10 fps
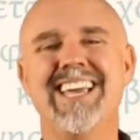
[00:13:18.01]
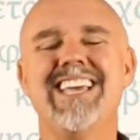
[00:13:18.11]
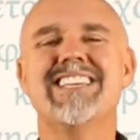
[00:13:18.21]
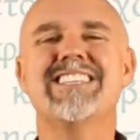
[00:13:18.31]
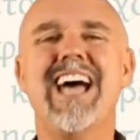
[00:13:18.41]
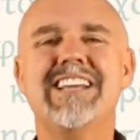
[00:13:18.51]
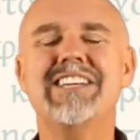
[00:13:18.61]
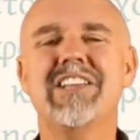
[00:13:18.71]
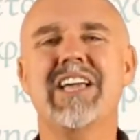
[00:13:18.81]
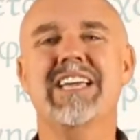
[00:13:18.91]
is
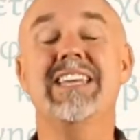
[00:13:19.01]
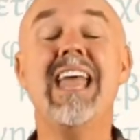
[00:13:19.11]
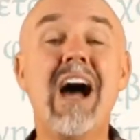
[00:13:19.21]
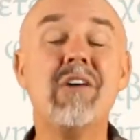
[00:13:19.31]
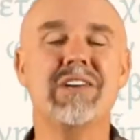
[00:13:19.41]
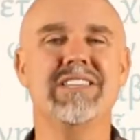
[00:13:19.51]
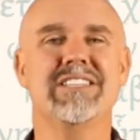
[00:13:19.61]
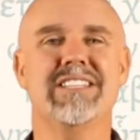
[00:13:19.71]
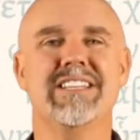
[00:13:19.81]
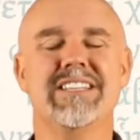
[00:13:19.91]
acting like a noun in the
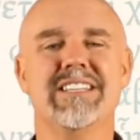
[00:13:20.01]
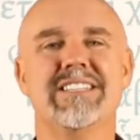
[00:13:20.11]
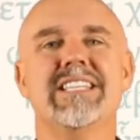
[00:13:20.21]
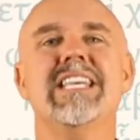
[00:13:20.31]
sentence,